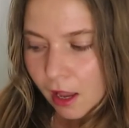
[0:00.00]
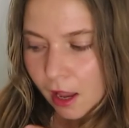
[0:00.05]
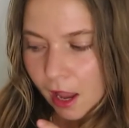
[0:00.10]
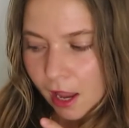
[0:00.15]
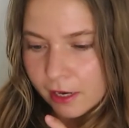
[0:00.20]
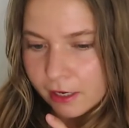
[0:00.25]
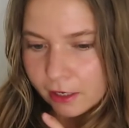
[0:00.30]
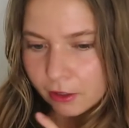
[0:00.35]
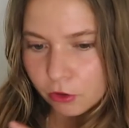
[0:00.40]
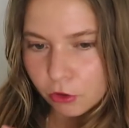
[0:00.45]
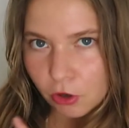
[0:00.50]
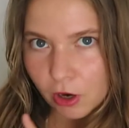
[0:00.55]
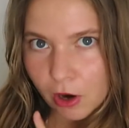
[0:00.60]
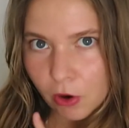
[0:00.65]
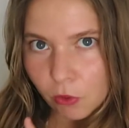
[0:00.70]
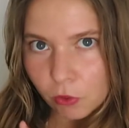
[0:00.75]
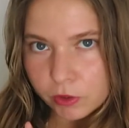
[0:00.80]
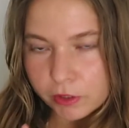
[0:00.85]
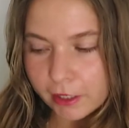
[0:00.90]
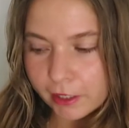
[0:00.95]
I don't know
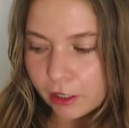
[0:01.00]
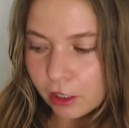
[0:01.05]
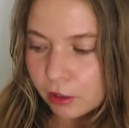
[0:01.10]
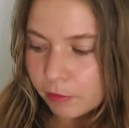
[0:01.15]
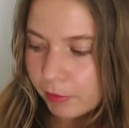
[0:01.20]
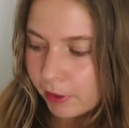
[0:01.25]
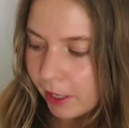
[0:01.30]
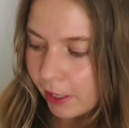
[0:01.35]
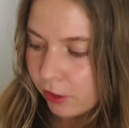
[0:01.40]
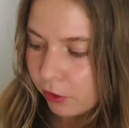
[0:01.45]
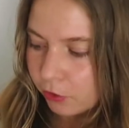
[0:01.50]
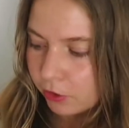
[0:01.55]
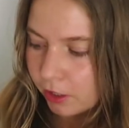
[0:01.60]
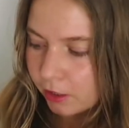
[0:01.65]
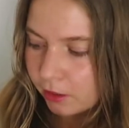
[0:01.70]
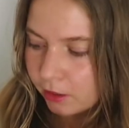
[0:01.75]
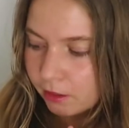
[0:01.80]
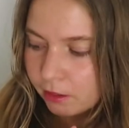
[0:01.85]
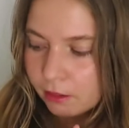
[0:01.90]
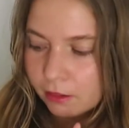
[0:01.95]
how old they are, but I know
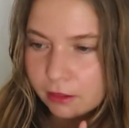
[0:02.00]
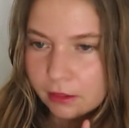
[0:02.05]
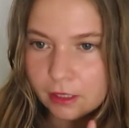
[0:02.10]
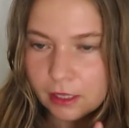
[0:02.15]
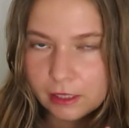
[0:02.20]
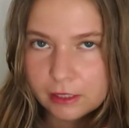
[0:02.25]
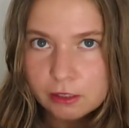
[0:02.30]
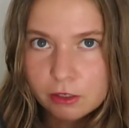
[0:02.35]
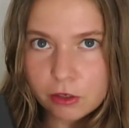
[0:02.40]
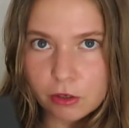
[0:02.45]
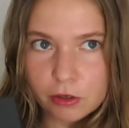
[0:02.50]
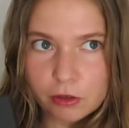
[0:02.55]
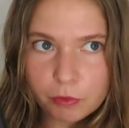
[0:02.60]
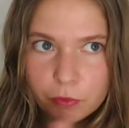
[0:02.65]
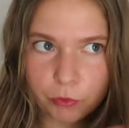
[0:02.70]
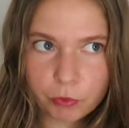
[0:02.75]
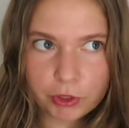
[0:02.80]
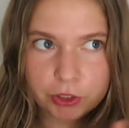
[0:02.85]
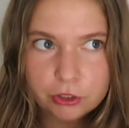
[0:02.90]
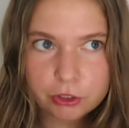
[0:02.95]
that
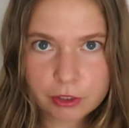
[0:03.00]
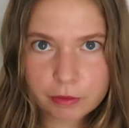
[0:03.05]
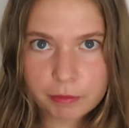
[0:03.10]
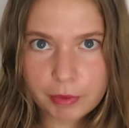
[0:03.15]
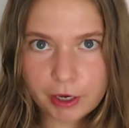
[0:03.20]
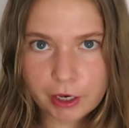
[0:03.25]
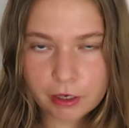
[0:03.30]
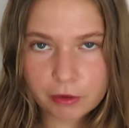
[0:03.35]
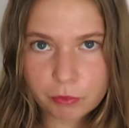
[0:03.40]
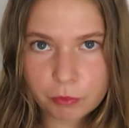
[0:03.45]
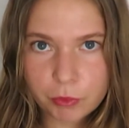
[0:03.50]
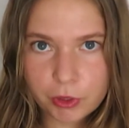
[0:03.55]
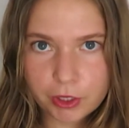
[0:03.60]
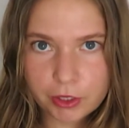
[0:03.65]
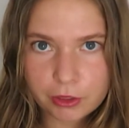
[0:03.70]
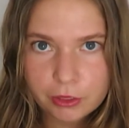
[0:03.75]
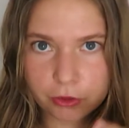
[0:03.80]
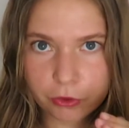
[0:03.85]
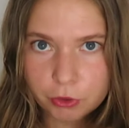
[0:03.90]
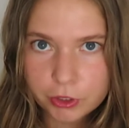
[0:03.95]
when you compare
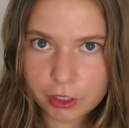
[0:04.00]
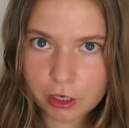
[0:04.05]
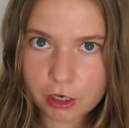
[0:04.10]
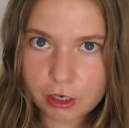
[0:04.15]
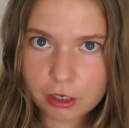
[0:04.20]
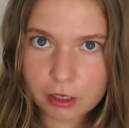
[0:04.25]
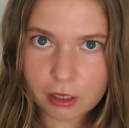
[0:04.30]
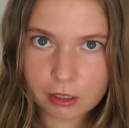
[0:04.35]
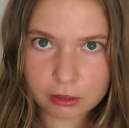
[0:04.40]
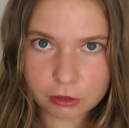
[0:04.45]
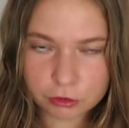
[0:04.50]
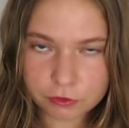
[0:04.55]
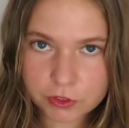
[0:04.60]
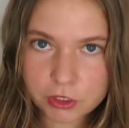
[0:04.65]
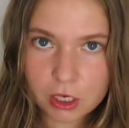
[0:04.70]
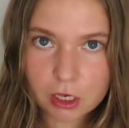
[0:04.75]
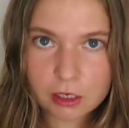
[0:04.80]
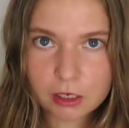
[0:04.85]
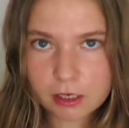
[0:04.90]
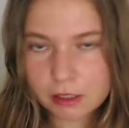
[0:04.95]
with Goyard and Louis
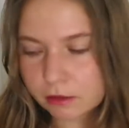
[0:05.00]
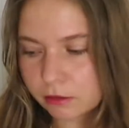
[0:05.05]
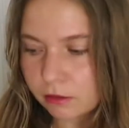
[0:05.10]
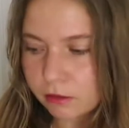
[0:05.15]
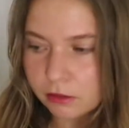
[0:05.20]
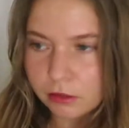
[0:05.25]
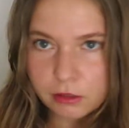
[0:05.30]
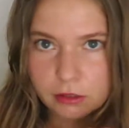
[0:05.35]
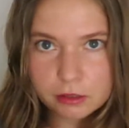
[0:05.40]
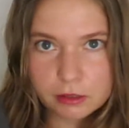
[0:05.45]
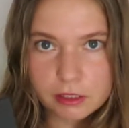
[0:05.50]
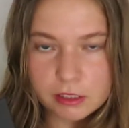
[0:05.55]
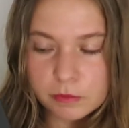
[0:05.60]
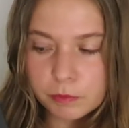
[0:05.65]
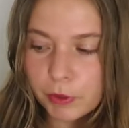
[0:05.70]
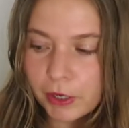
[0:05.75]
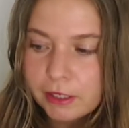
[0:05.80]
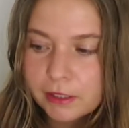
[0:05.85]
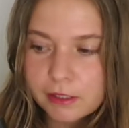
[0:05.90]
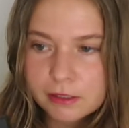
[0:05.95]
Vuitton and this
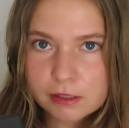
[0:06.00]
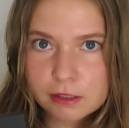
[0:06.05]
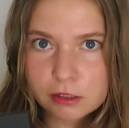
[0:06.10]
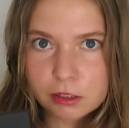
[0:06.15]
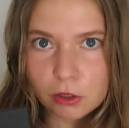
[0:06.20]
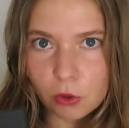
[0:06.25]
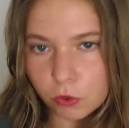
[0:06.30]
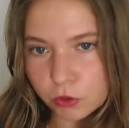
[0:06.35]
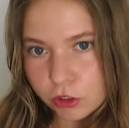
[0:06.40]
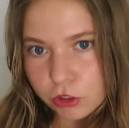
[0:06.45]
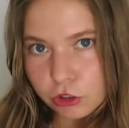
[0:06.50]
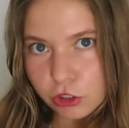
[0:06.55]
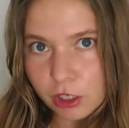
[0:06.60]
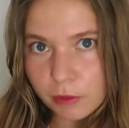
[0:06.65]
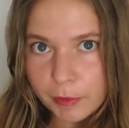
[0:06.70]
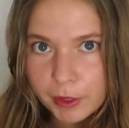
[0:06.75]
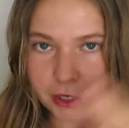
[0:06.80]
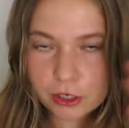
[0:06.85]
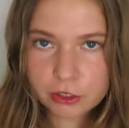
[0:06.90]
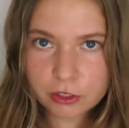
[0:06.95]
brand, this is the oldest trunk
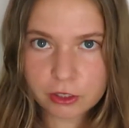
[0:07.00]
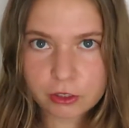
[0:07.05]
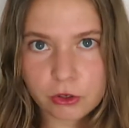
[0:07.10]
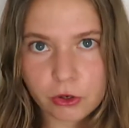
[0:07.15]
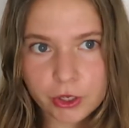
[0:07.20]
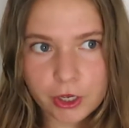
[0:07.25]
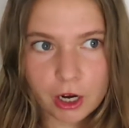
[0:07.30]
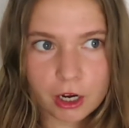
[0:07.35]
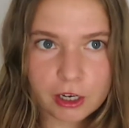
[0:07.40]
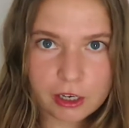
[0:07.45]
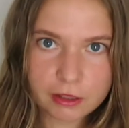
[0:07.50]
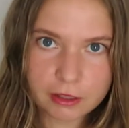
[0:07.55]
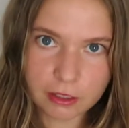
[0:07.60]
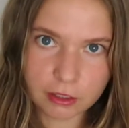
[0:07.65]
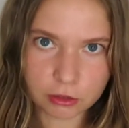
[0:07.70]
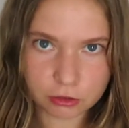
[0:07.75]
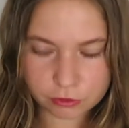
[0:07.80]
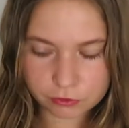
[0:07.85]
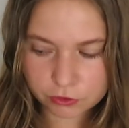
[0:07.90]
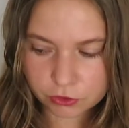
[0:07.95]
maker, then Goyard, and
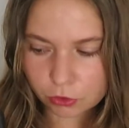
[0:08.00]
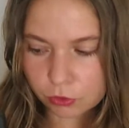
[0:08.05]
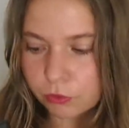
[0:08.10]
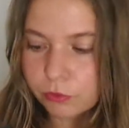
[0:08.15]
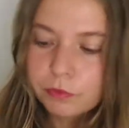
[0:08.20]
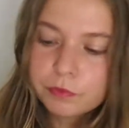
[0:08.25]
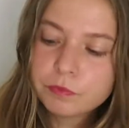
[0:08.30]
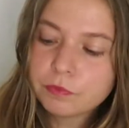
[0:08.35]
then Louis Vuitton.